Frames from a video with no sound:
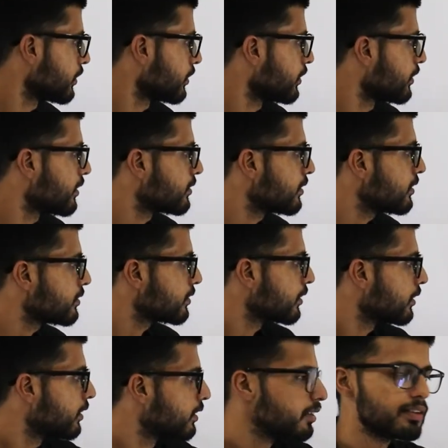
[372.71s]
This
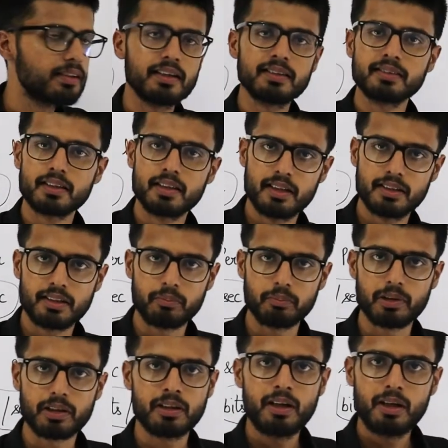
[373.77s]
is just a
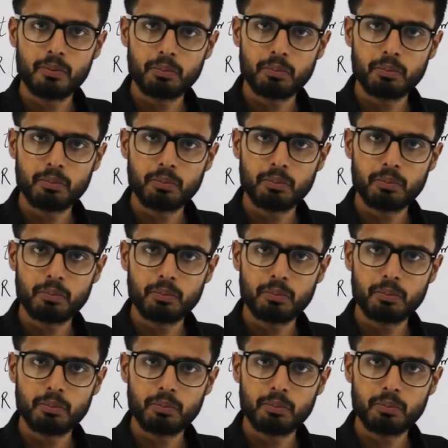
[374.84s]
number.